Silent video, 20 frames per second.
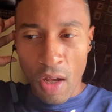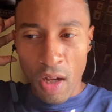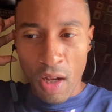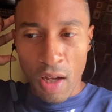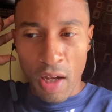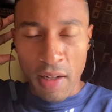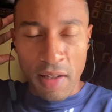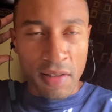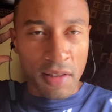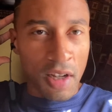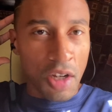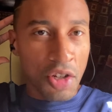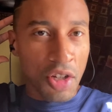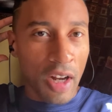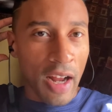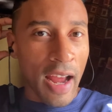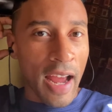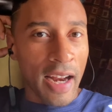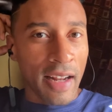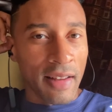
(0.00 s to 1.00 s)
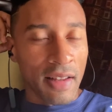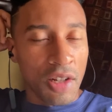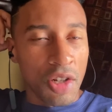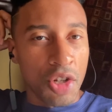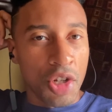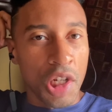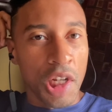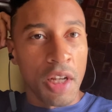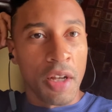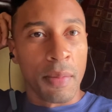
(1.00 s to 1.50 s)
discussion I had at the
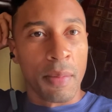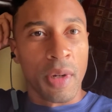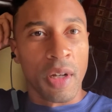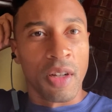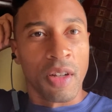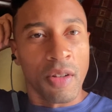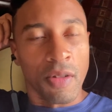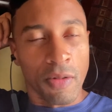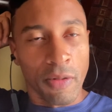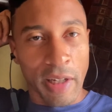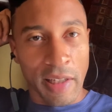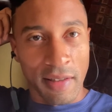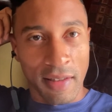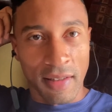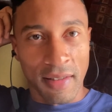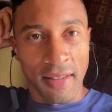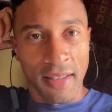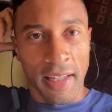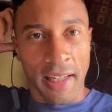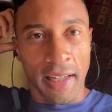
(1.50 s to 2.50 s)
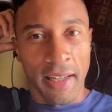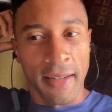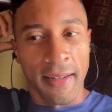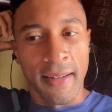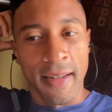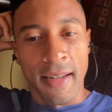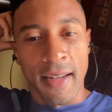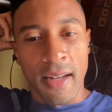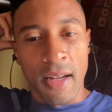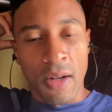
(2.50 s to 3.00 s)
gym recently
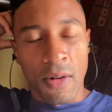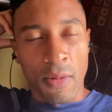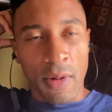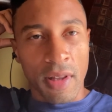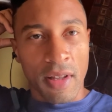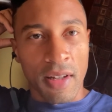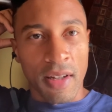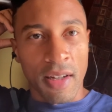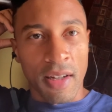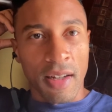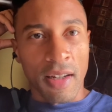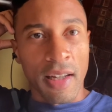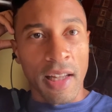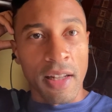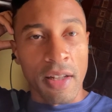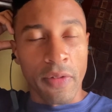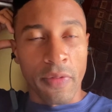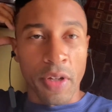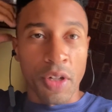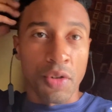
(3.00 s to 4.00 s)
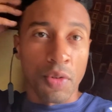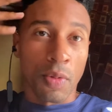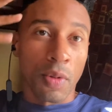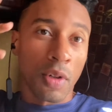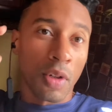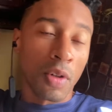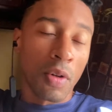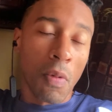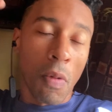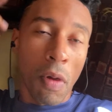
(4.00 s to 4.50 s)
with an
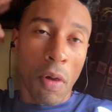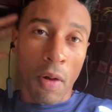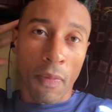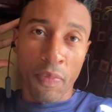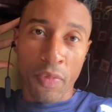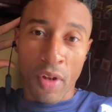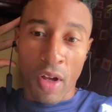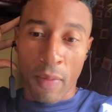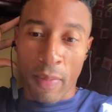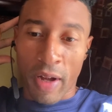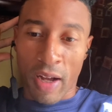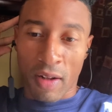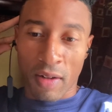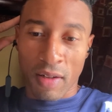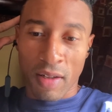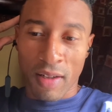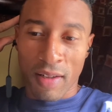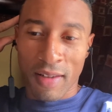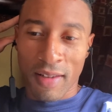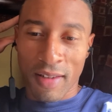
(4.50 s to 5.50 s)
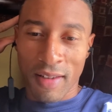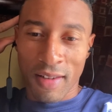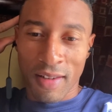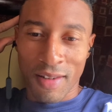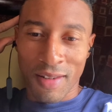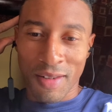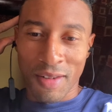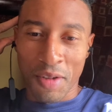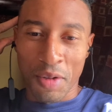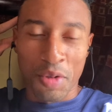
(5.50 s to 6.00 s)
individual about
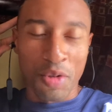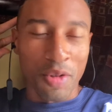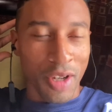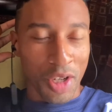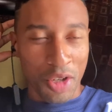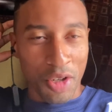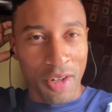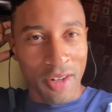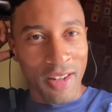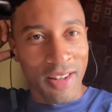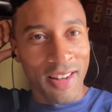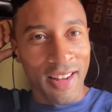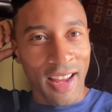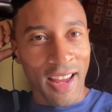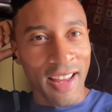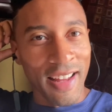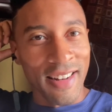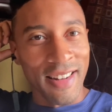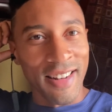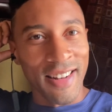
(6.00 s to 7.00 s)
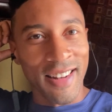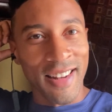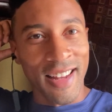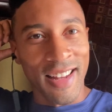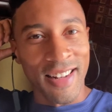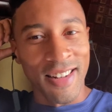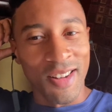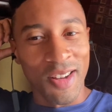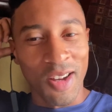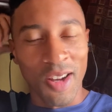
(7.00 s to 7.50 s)
nutrition
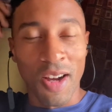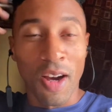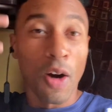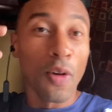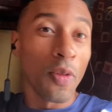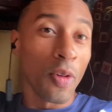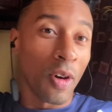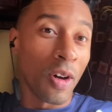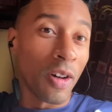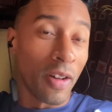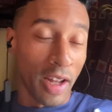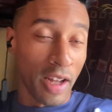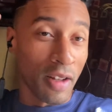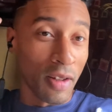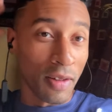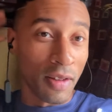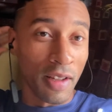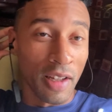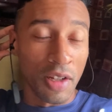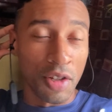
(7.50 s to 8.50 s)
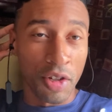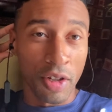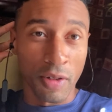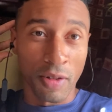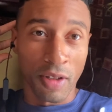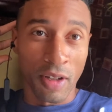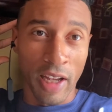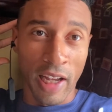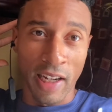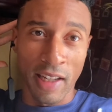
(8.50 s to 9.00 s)
and overall health in
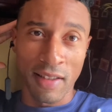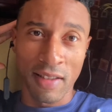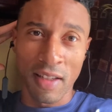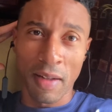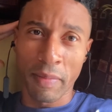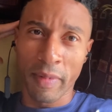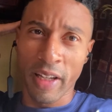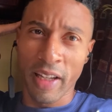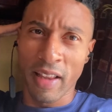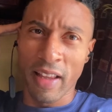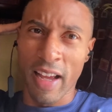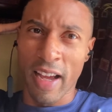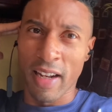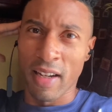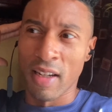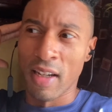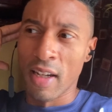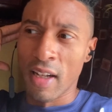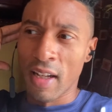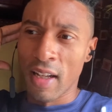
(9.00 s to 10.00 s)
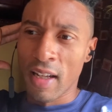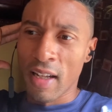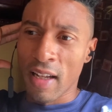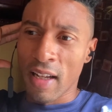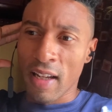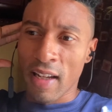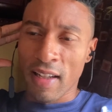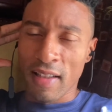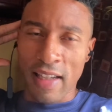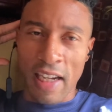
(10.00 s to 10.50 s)
general. And it's something that
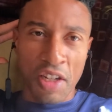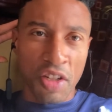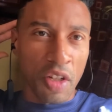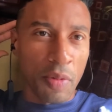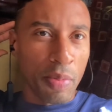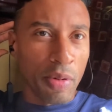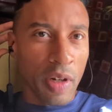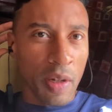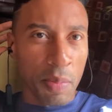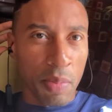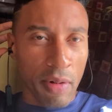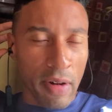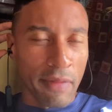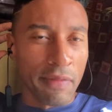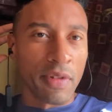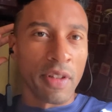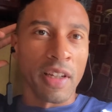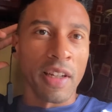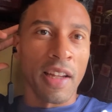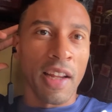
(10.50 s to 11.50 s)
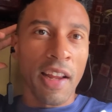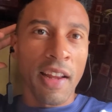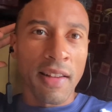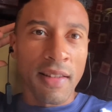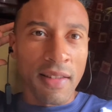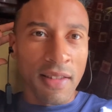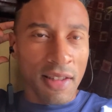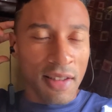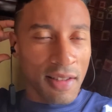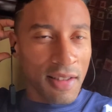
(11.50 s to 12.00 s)
is actually pretty prevalent
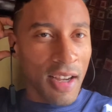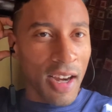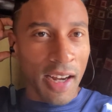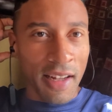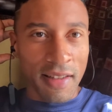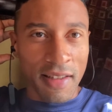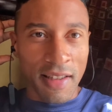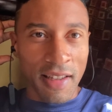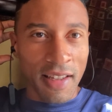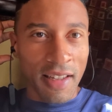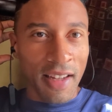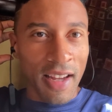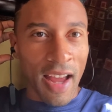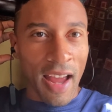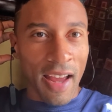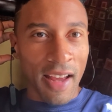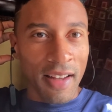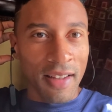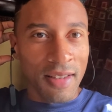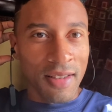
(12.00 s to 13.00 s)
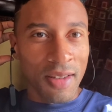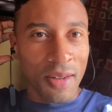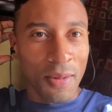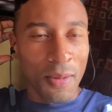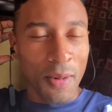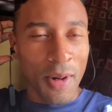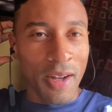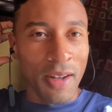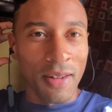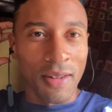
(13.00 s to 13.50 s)
in society as
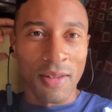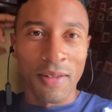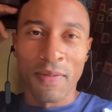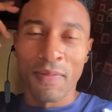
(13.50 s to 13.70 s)
well.